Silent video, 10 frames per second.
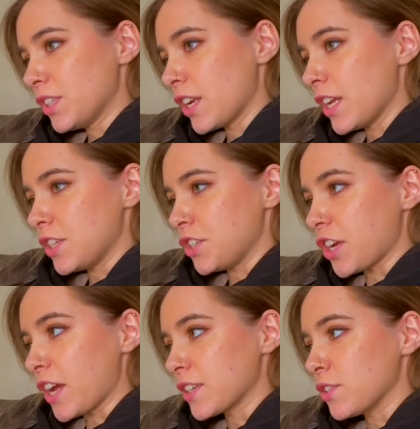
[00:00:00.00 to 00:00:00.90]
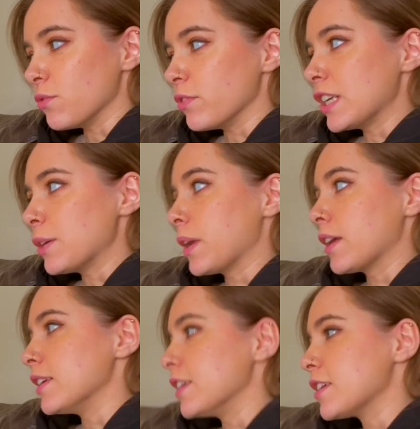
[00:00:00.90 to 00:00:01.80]
gonna interject really
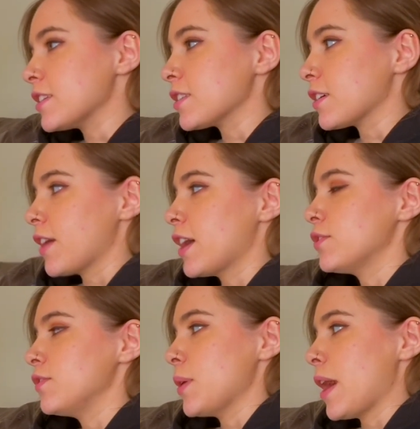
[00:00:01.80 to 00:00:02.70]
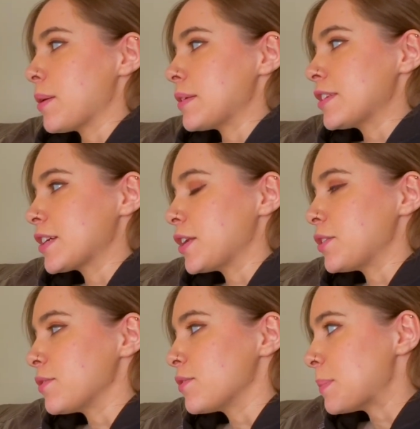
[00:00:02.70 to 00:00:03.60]
quickly because I've had a few hours to kind
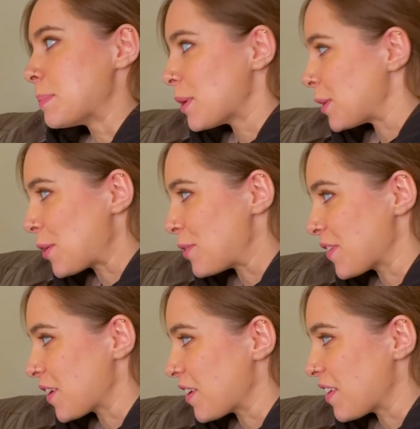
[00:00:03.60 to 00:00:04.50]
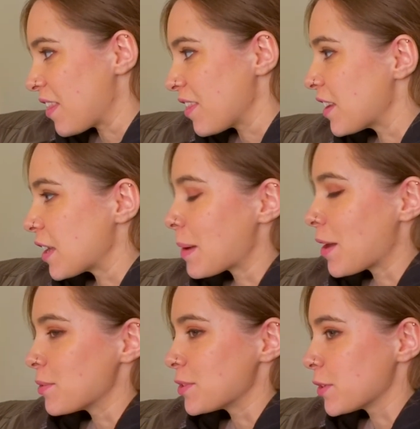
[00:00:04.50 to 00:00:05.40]
of mull over and think about the
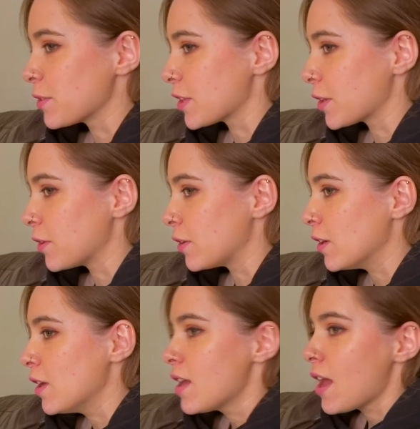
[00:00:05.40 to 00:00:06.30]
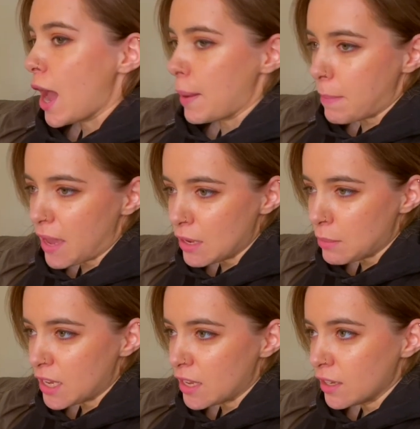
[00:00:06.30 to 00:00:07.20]
results I got, and
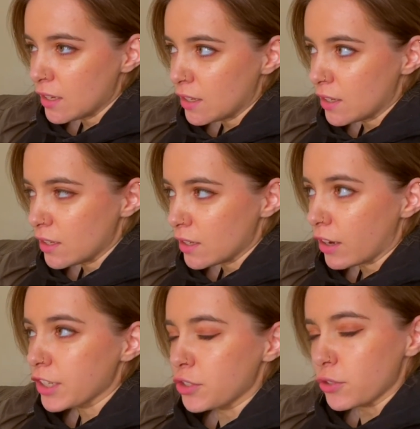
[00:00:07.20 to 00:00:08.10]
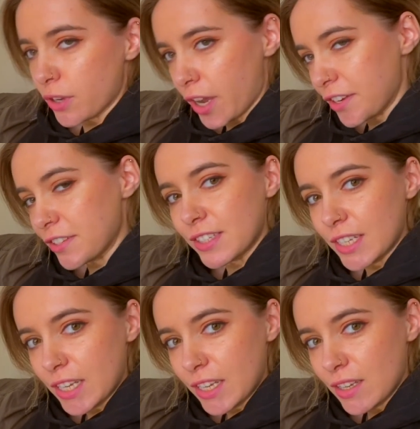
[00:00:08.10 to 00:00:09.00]
maybe I do kind of
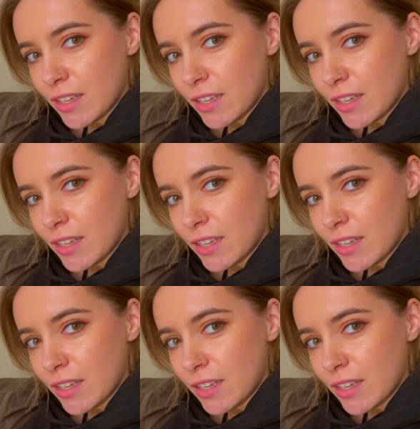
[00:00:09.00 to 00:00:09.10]
see